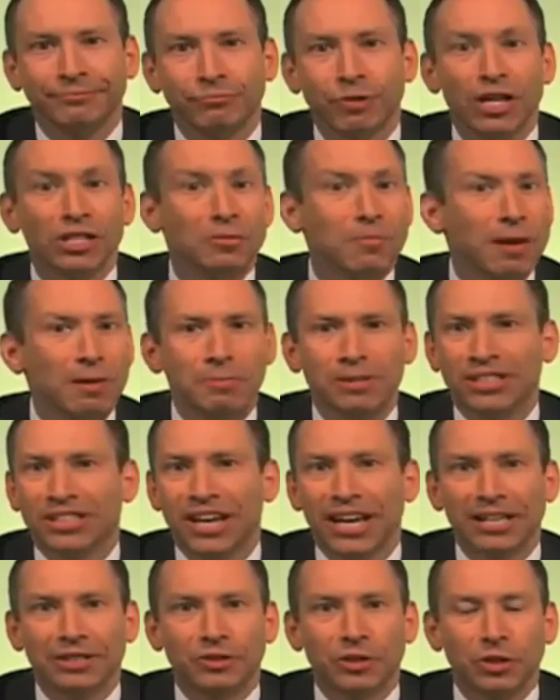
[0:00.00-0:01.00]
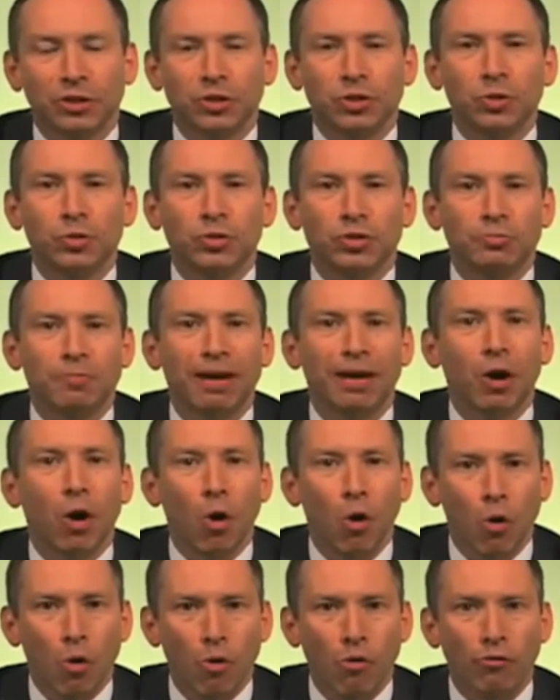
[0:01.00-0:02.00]
Resume mistakes that students make
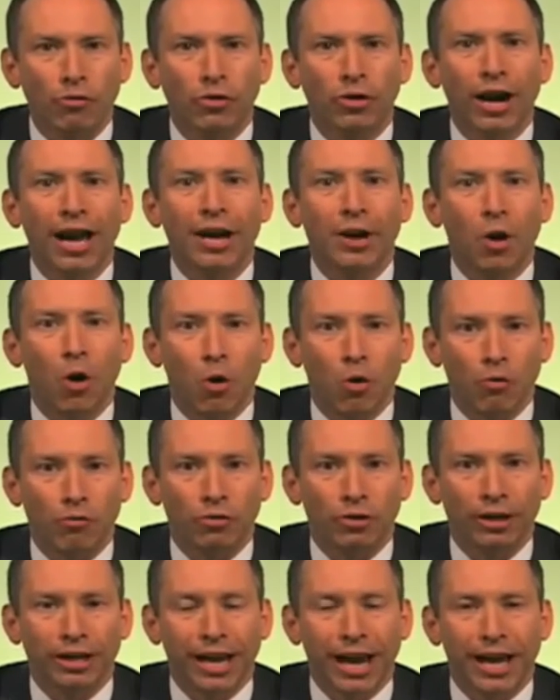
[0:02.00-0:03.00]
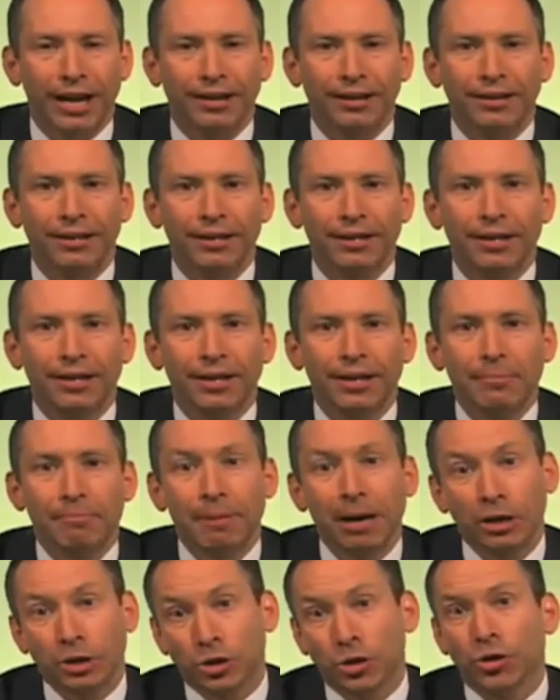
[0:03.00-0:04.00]
over and over again.
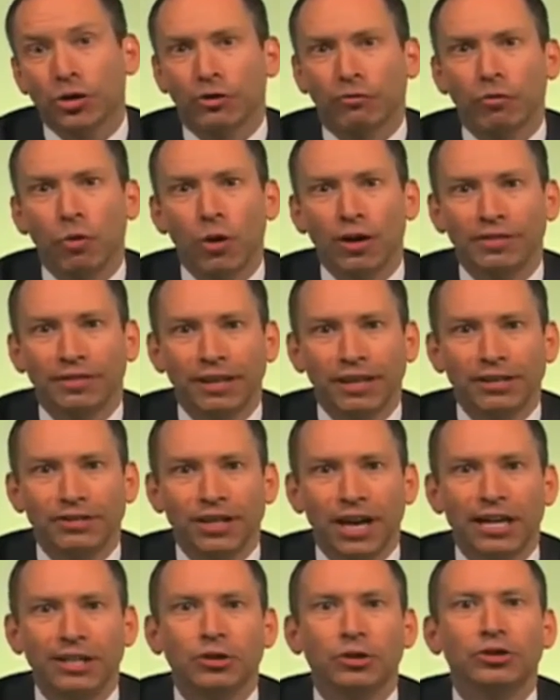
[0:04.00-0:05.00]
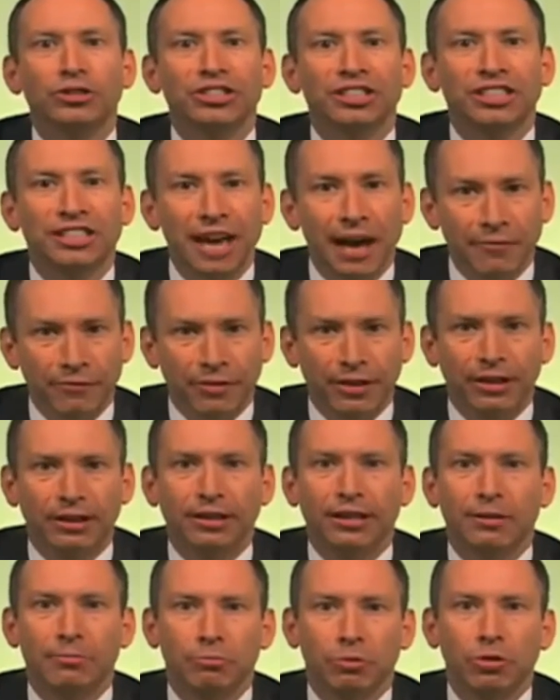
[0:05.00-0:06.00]
Make sure you avoid these and you'll
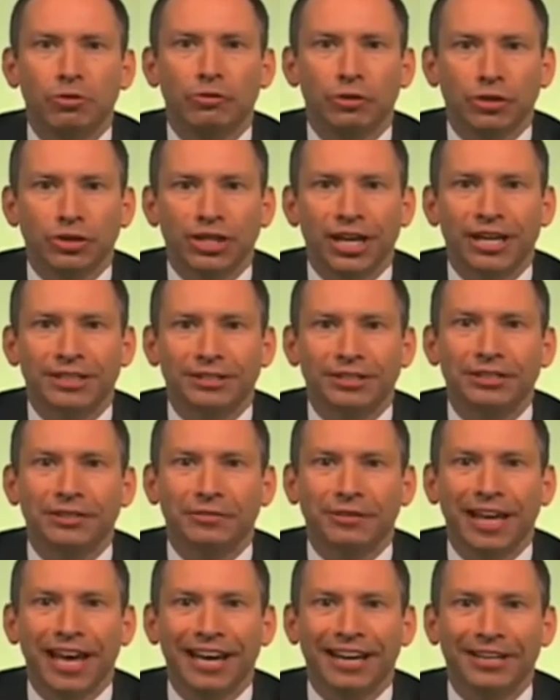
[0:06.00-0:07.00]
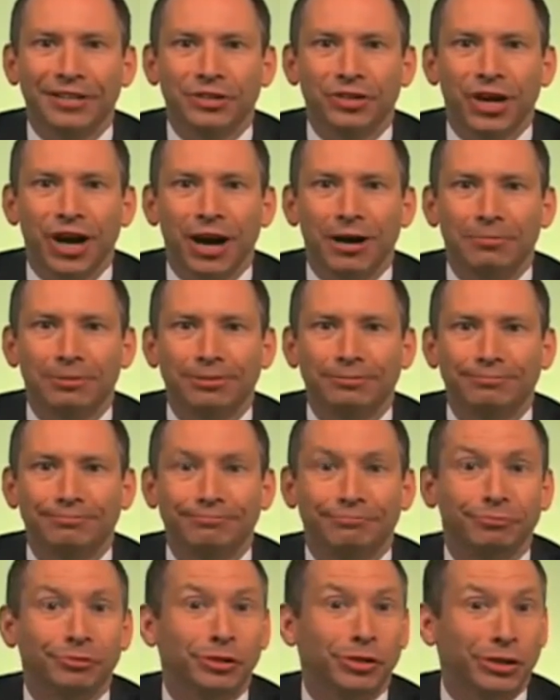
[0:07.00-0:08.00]
definitely improve your chances of landing a job.
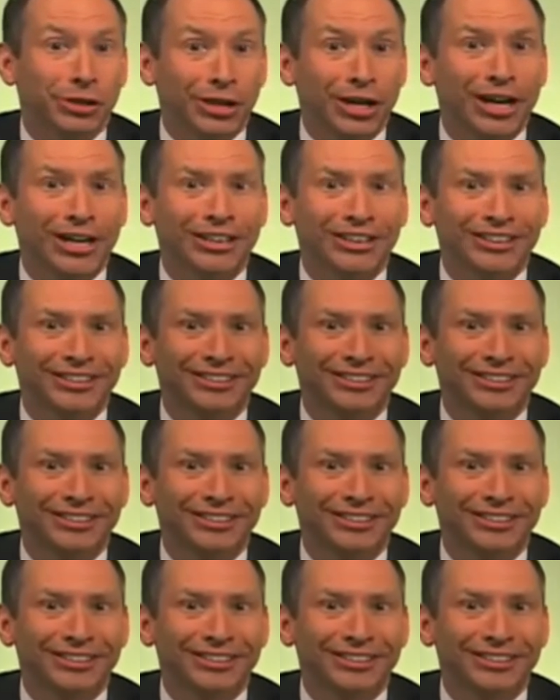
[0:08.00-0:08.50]
Good luck.